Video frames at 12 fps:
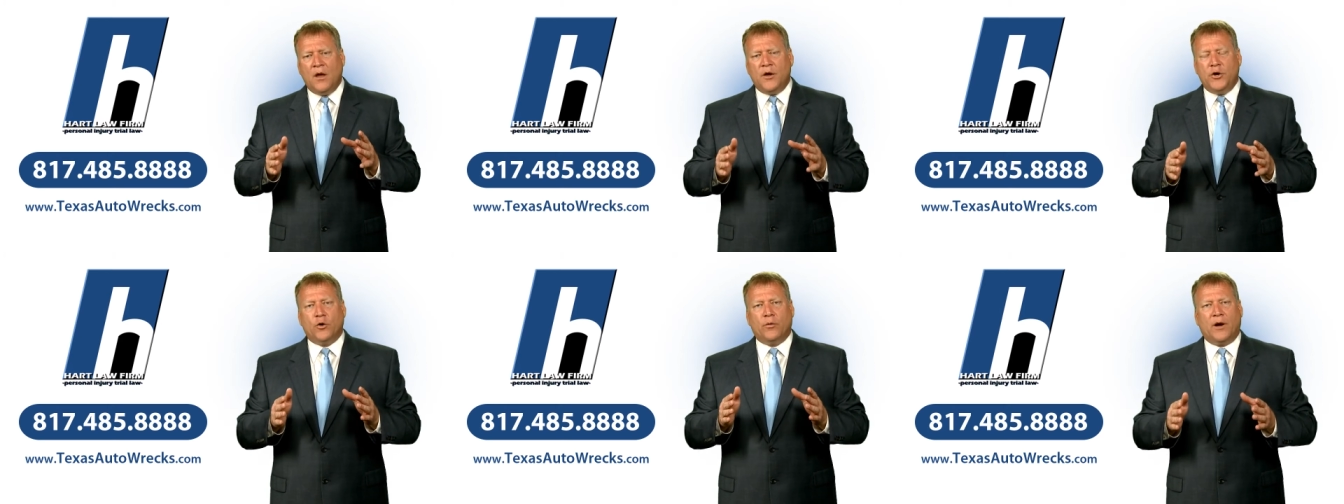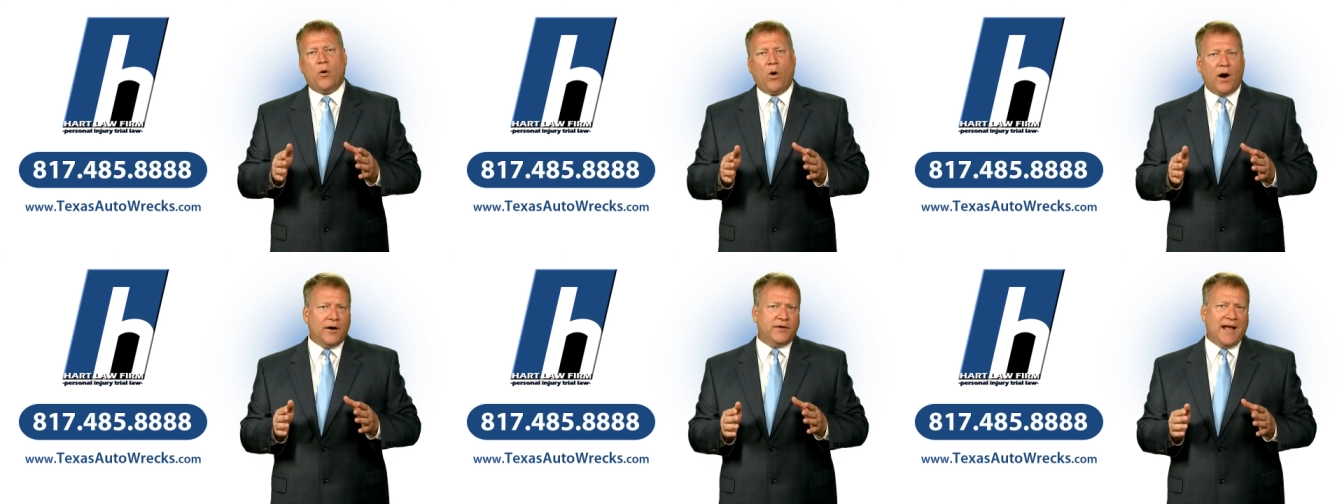you're
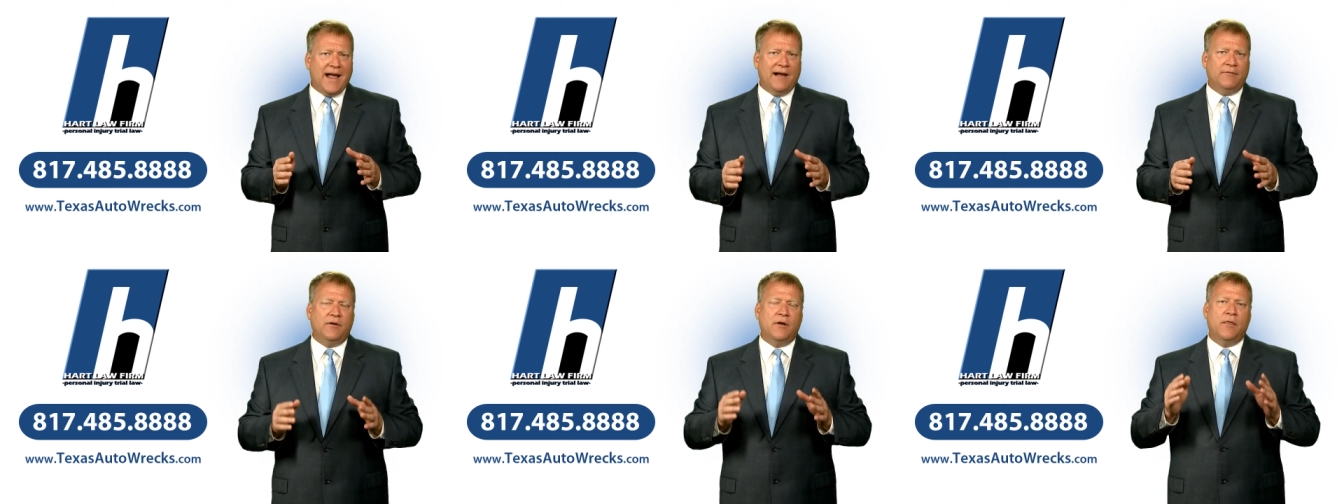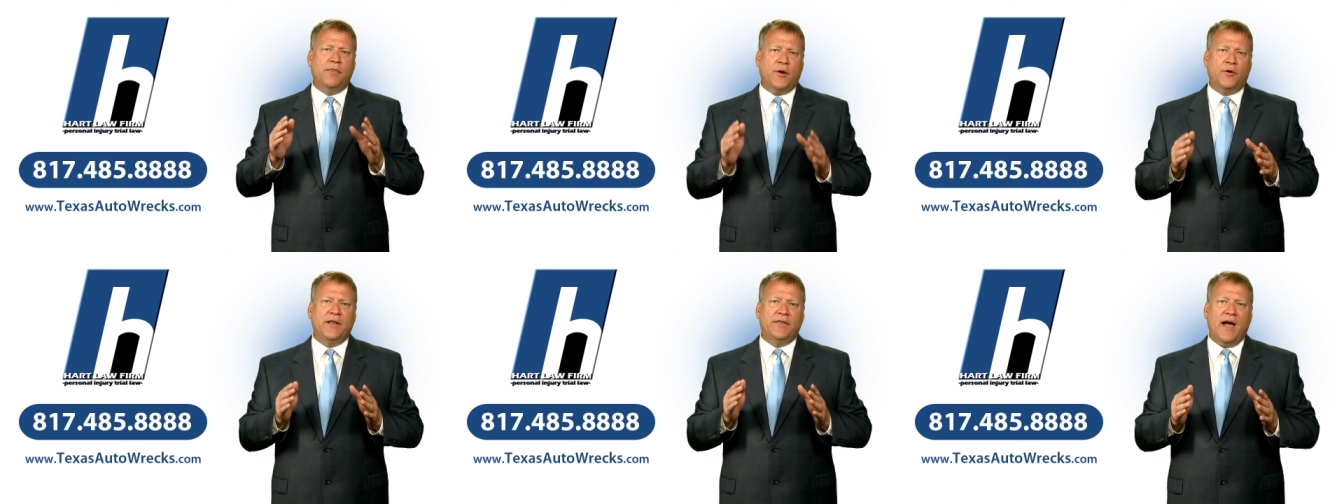required to have
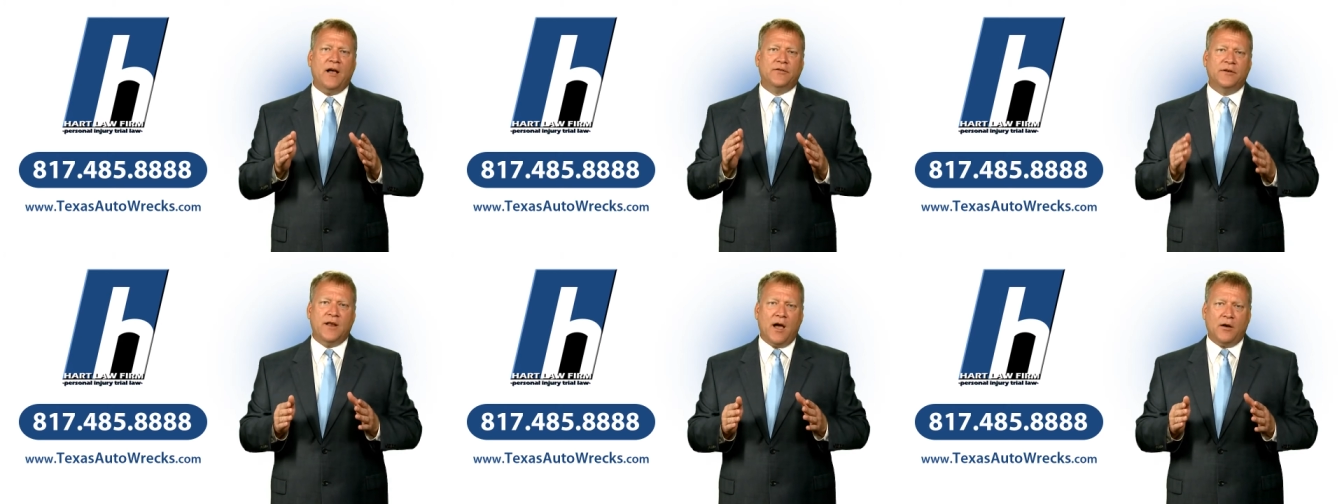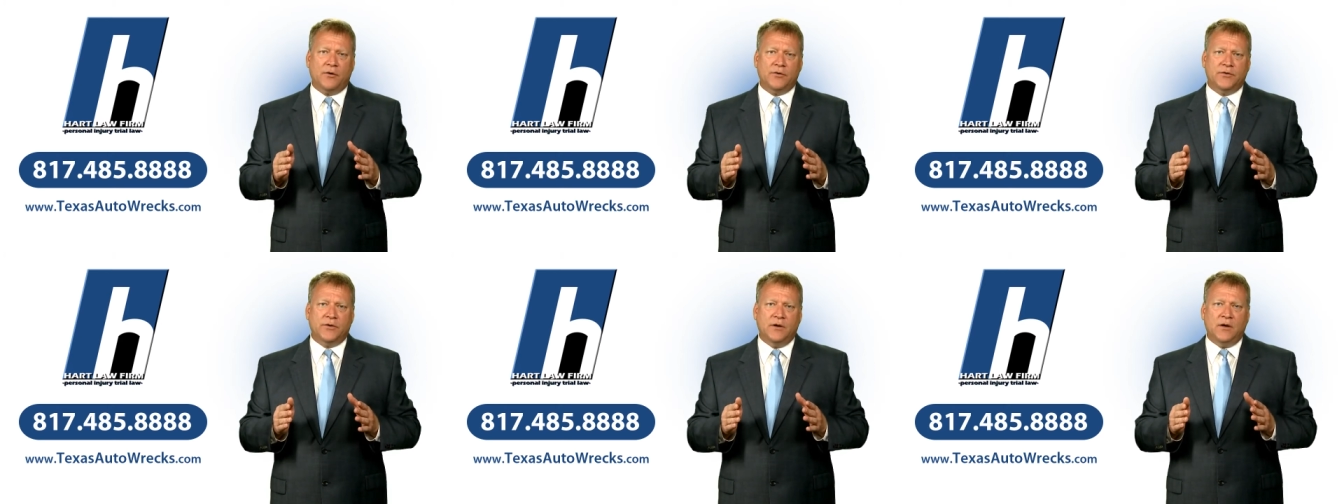
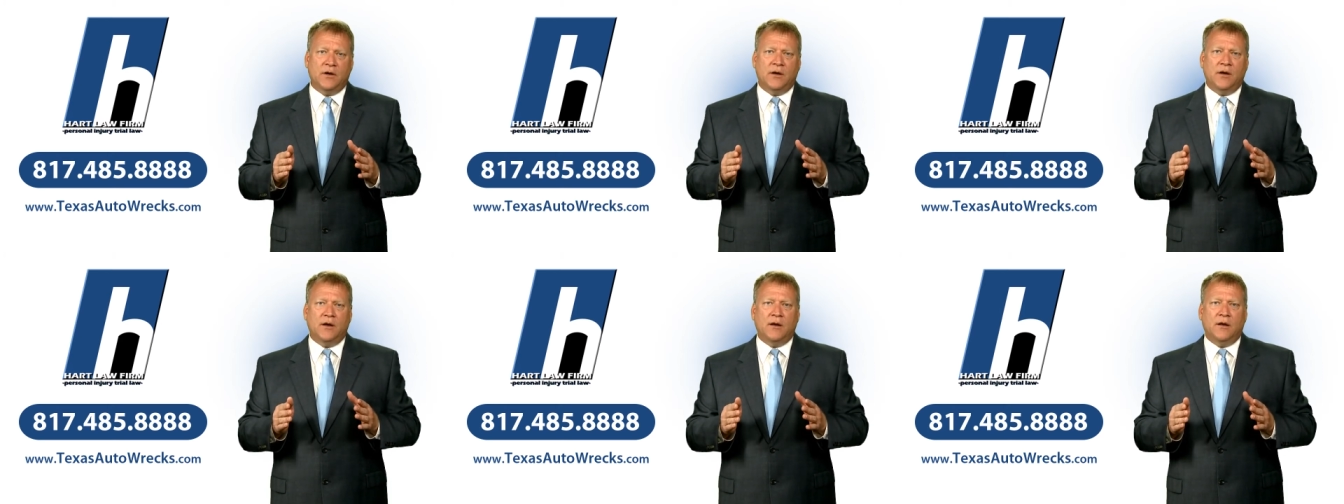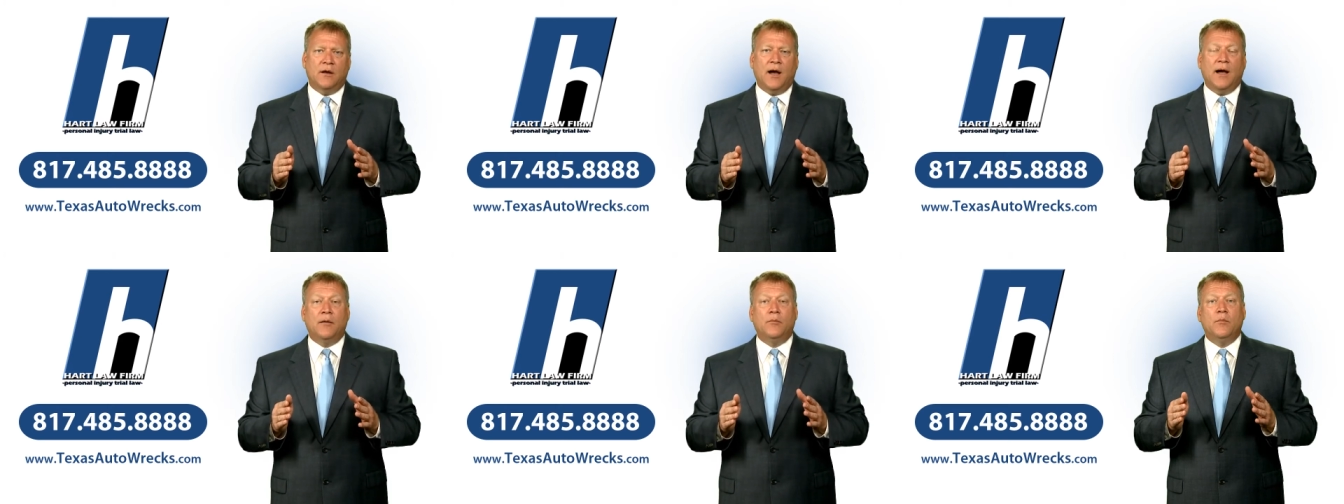
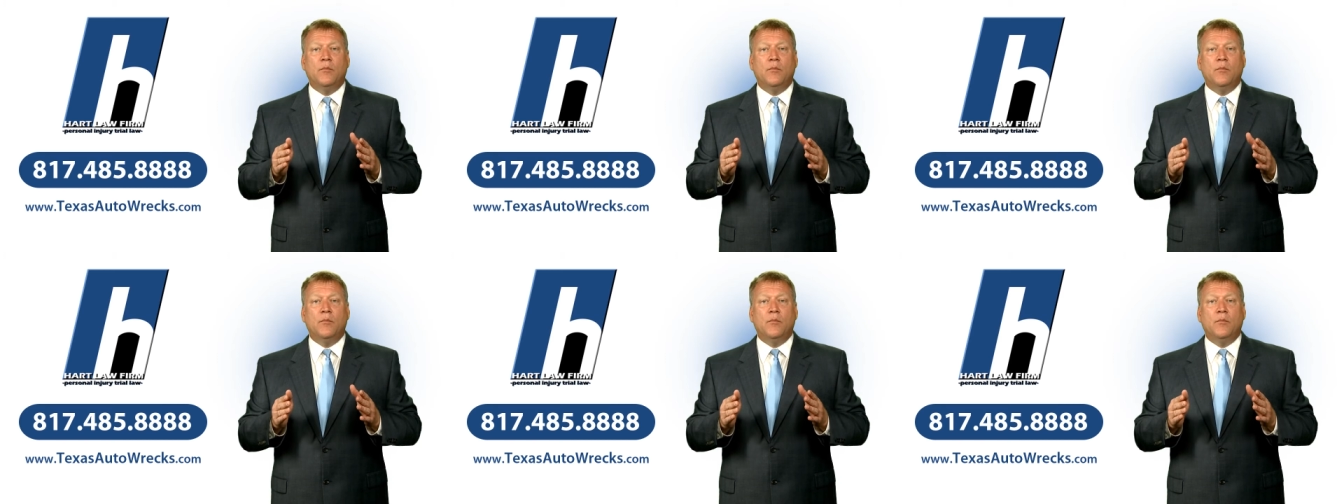$30,000